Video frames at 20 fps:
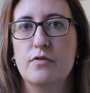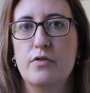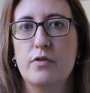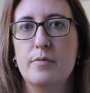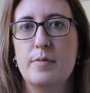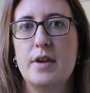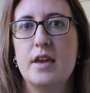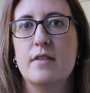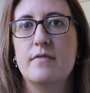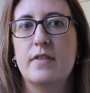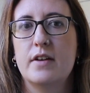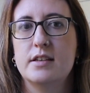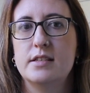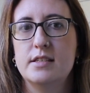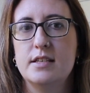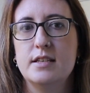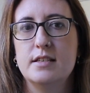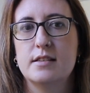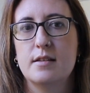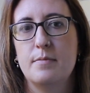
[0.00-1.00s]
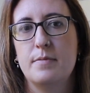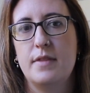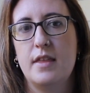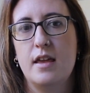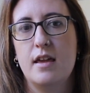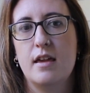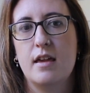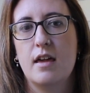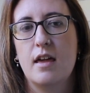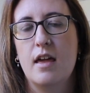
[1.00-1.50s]
for me if I see
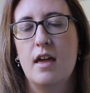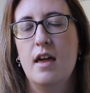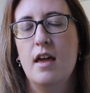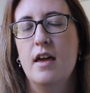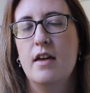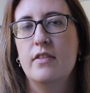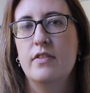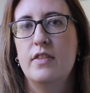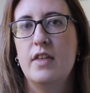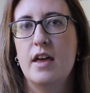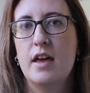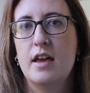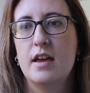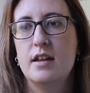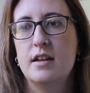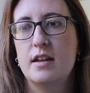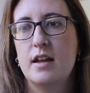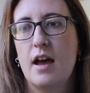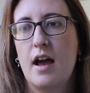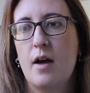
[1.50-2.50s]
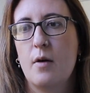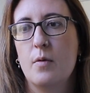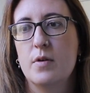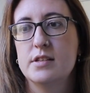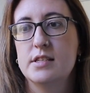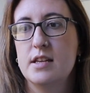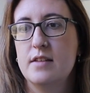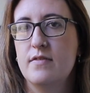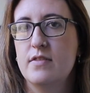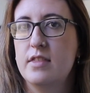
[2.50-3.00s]
something that I
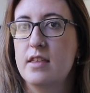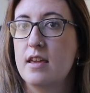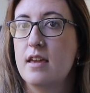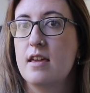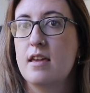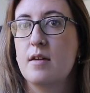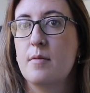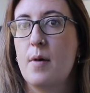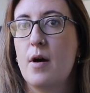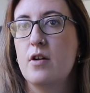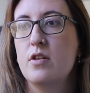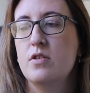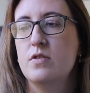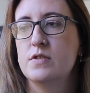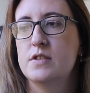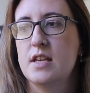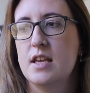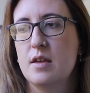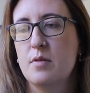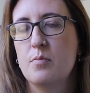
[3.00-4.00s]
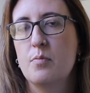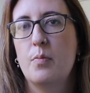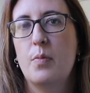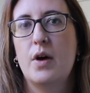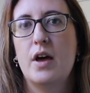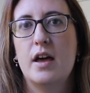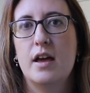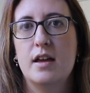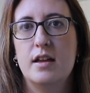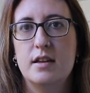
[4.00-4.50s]
wasn't even thinking about using,
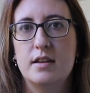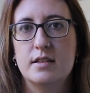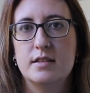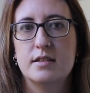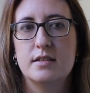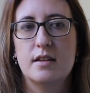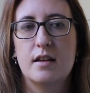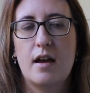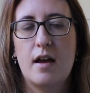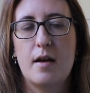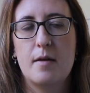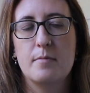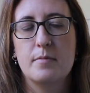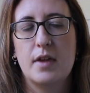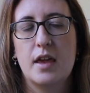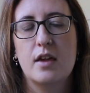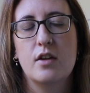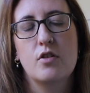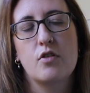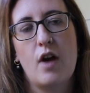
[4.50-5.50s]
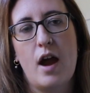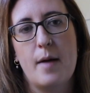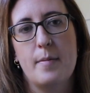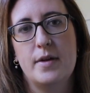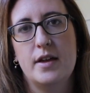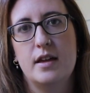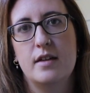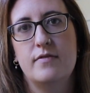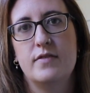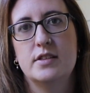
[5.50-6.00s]
but can grab
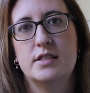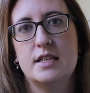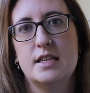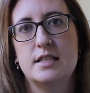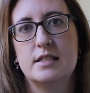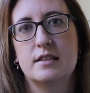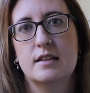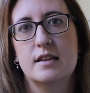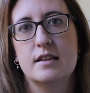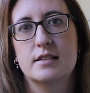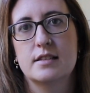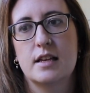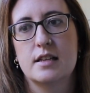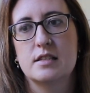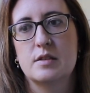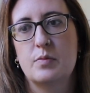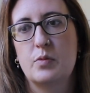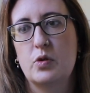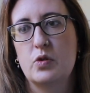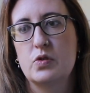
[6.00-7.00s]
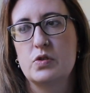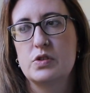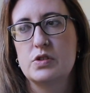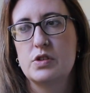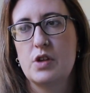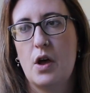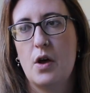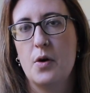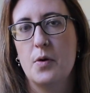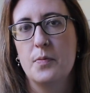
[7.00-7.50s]
it if it's easily accessible.
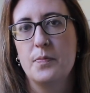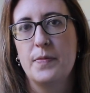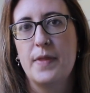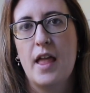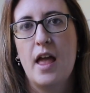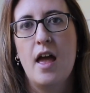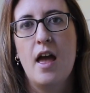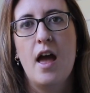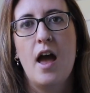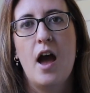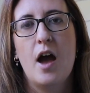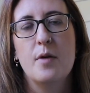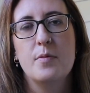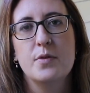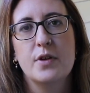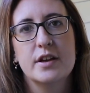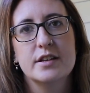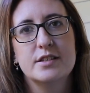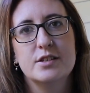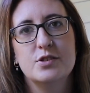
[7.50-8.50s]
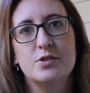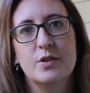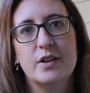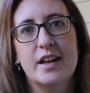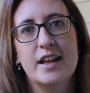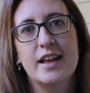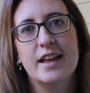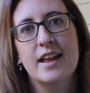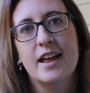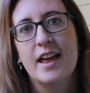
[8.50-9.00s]
So I hope you guys enjoyed
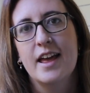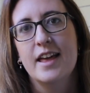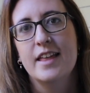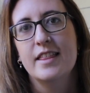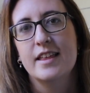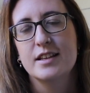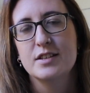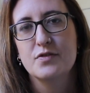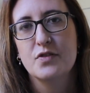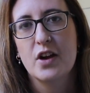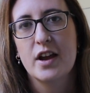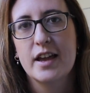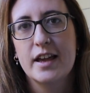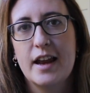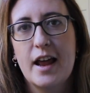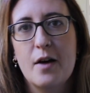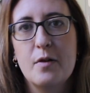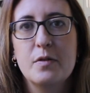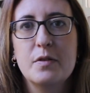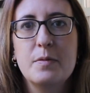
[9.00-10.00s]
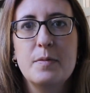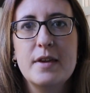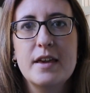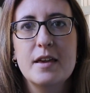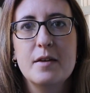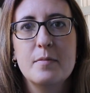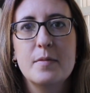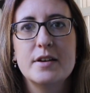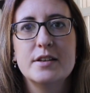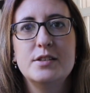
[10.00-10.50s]
it. Thanks for hanging out with me
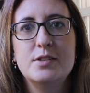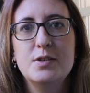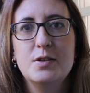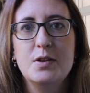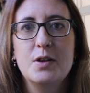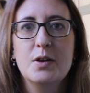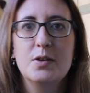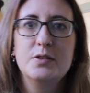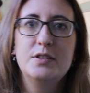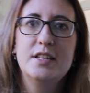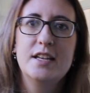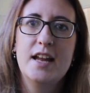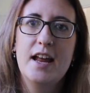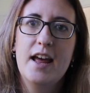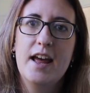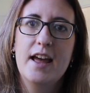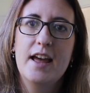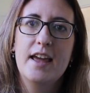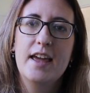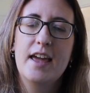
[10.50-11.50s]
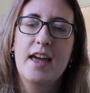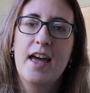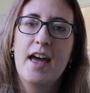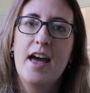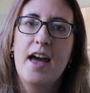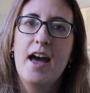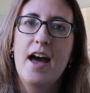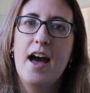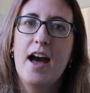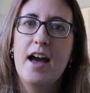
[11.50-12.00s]
in my studio today.
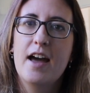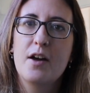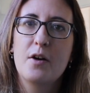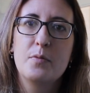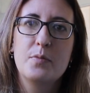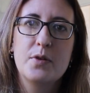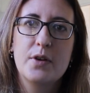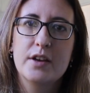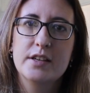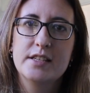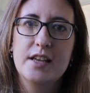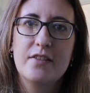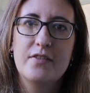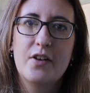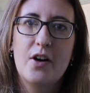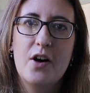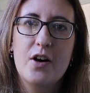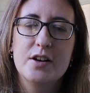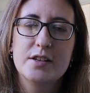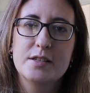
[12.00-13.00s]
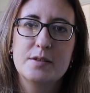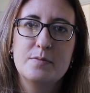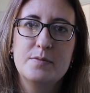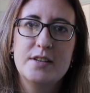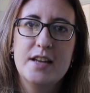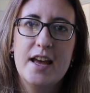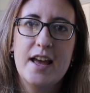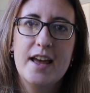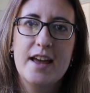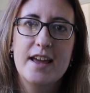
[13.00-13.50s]
I hope you guys have an awesome
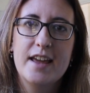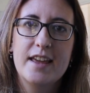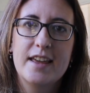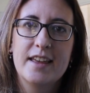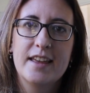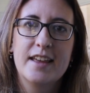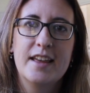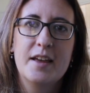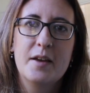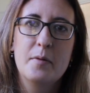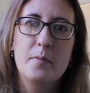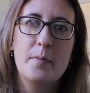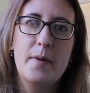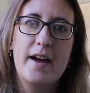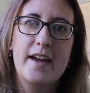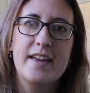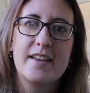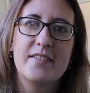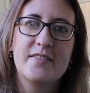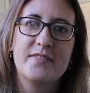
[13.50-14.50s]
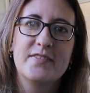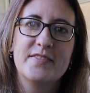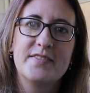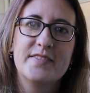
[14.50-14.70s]
day. Bye.